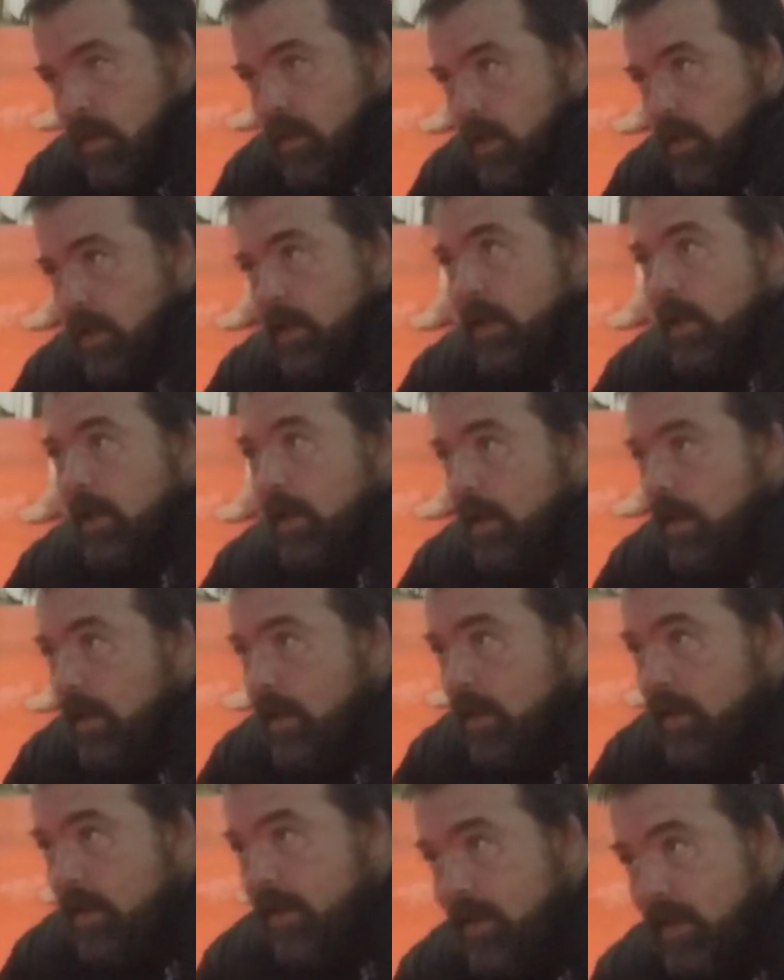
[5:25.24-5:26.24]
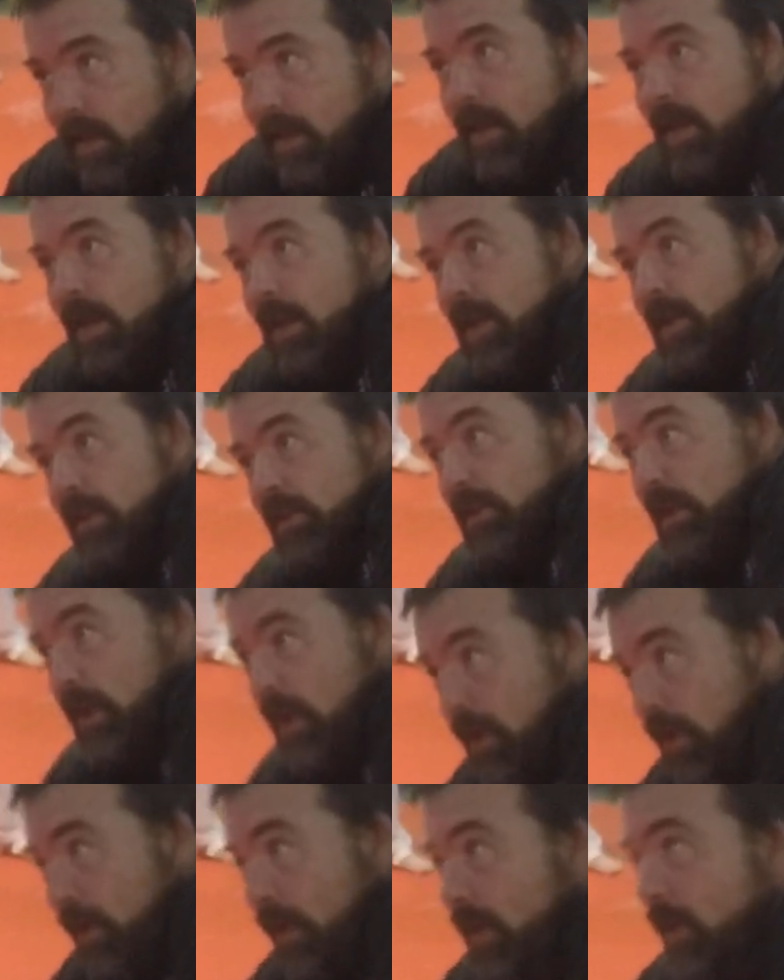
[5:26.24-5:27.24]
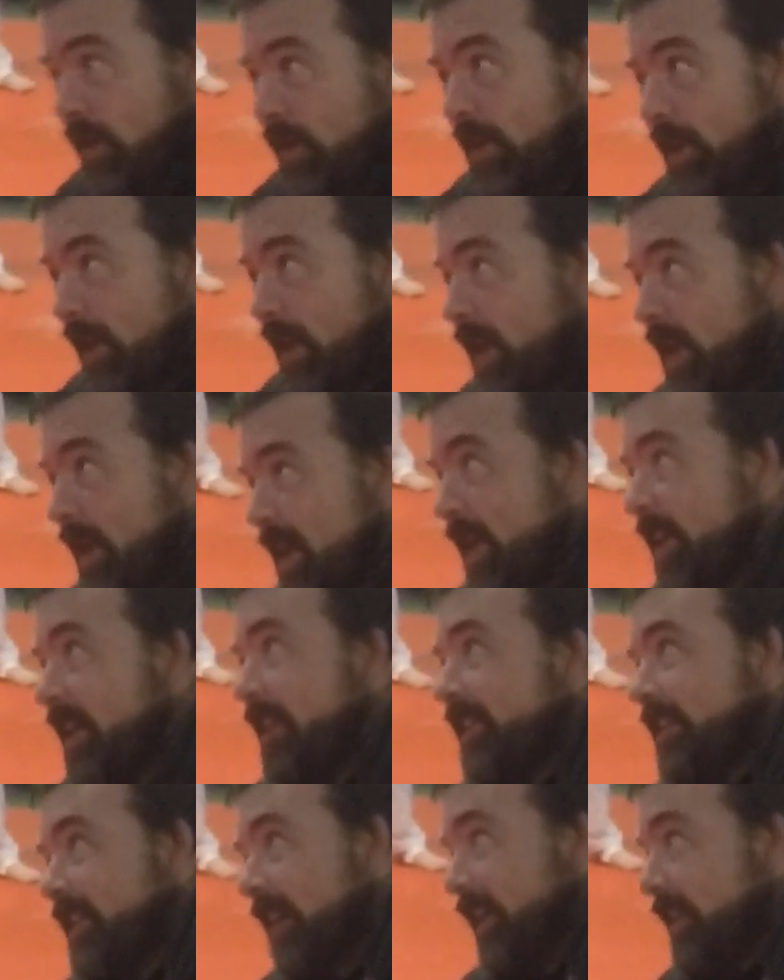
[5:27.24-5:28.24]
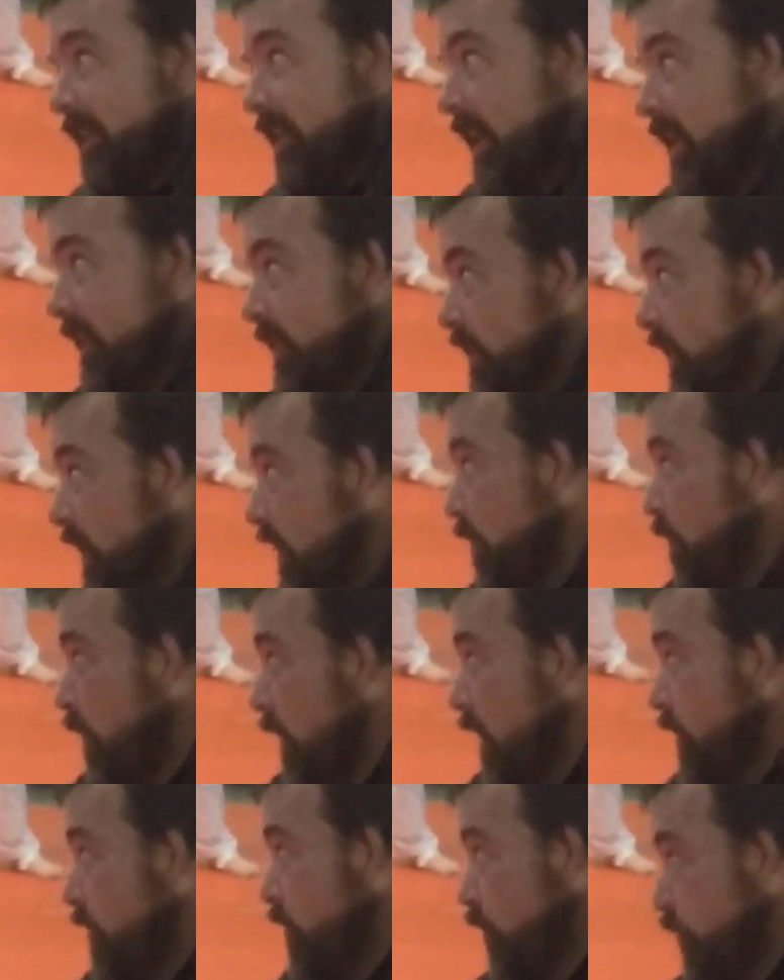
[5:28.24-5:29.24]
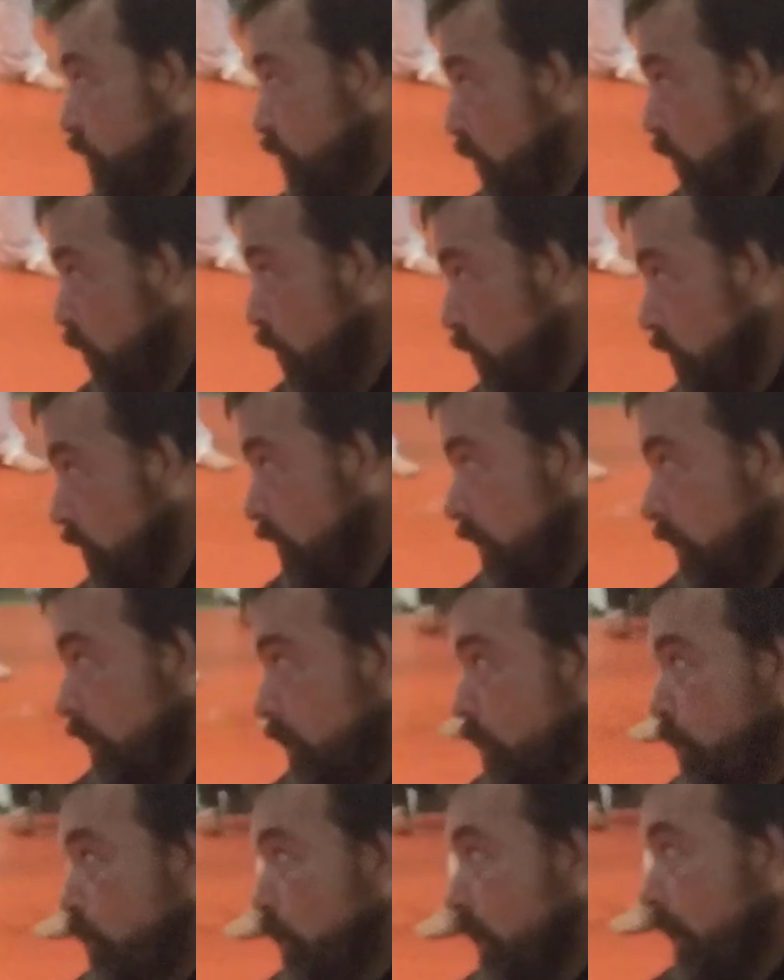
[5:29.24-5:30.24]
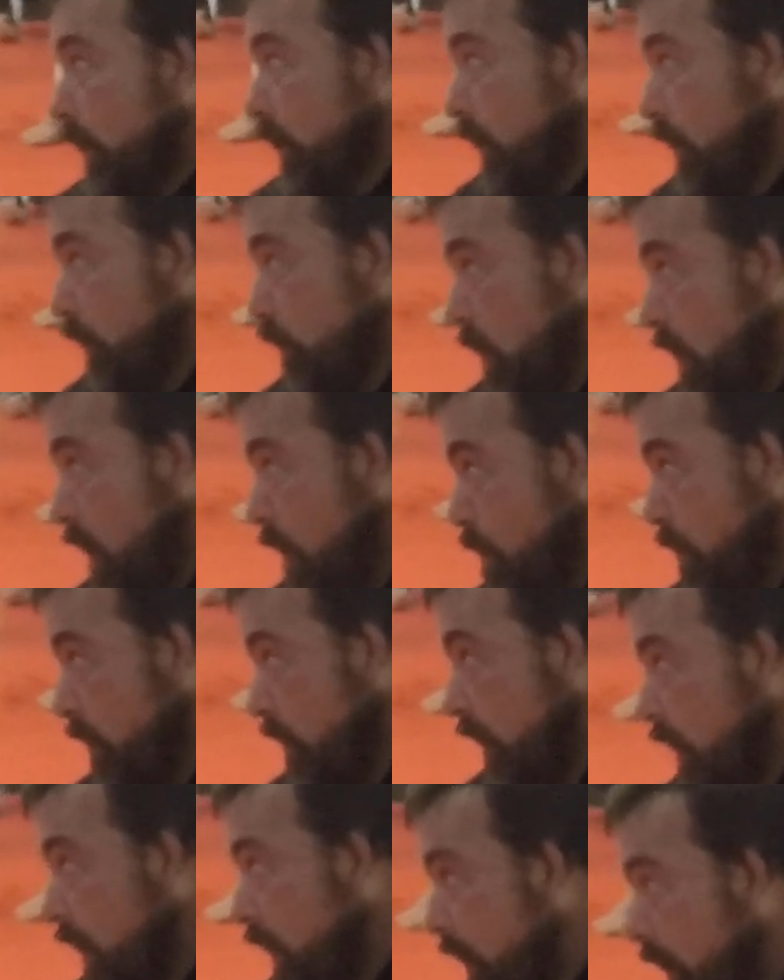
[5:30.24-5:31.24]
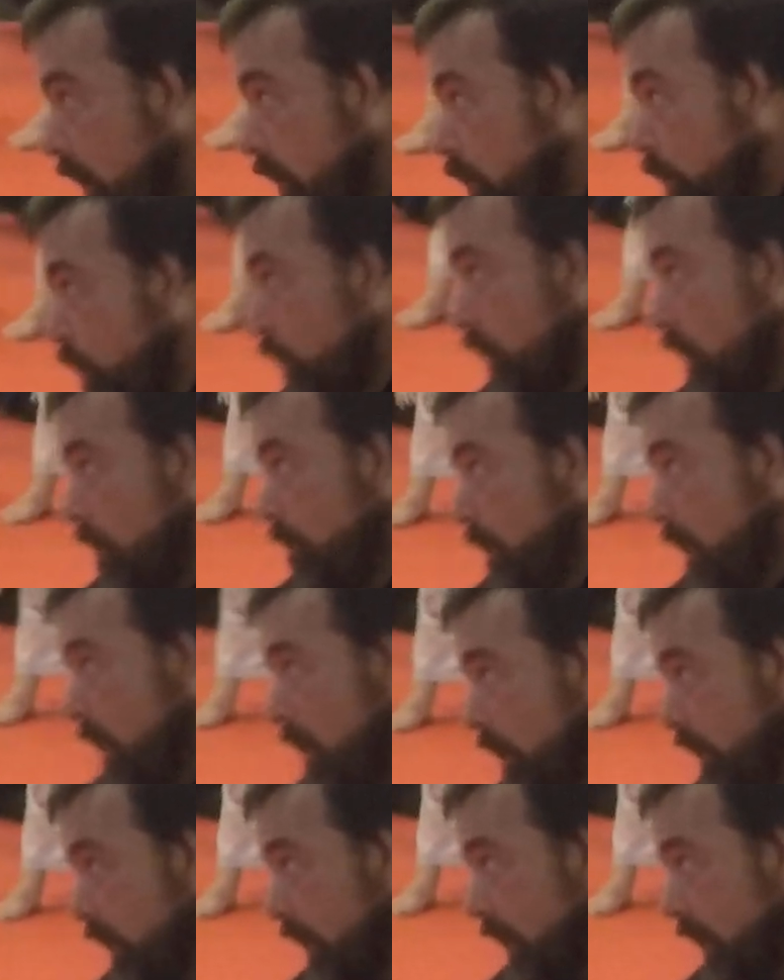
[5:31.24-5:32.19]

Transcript: Yeah. So, tuck that chin, raise your shoulders a little quicker than Robert did. I got to hold up now. I ain't